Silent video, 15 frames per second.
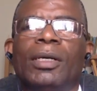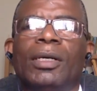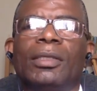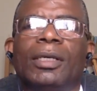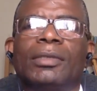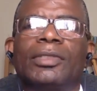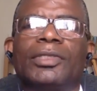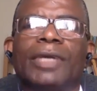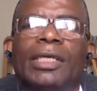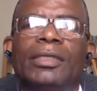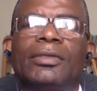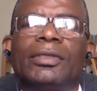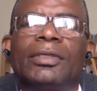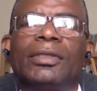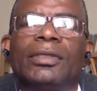Dr.
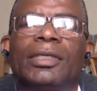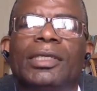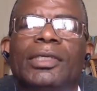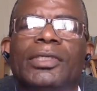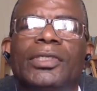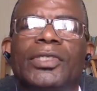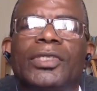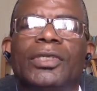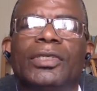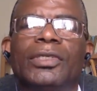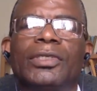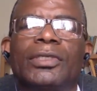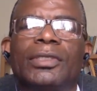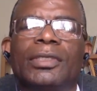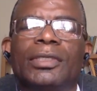Chitan
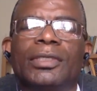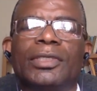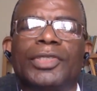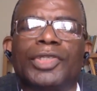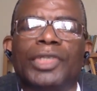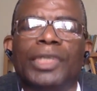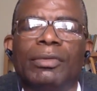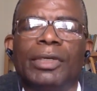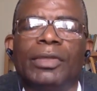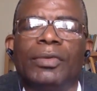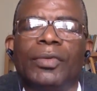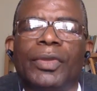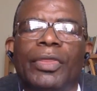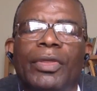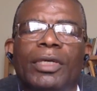is
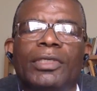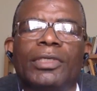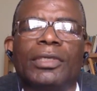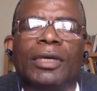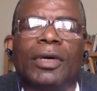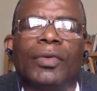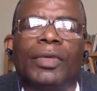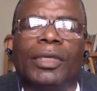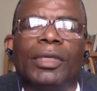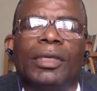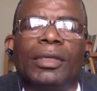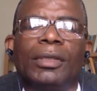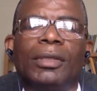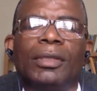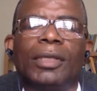sharing with us how we
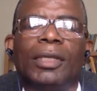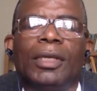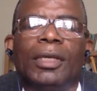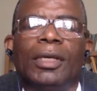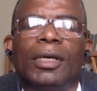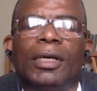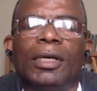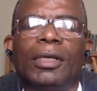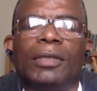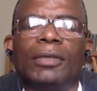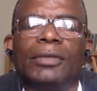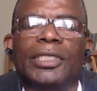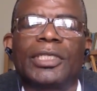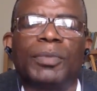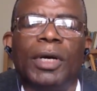can
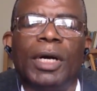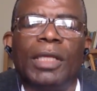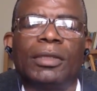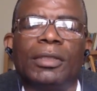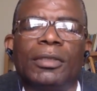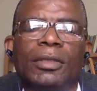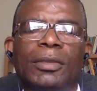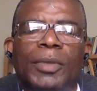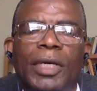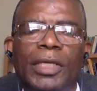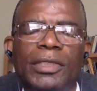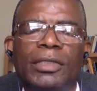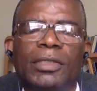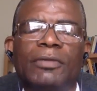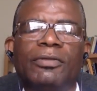respond
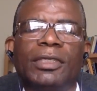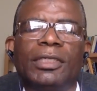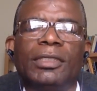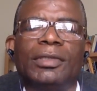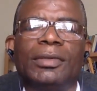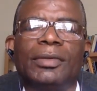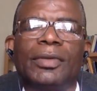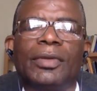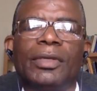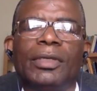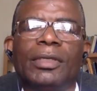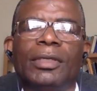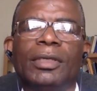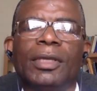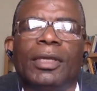positively to
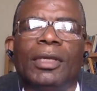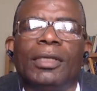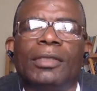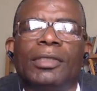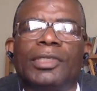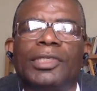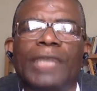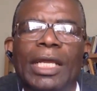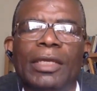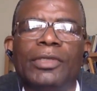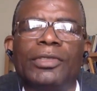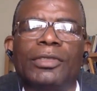the challenge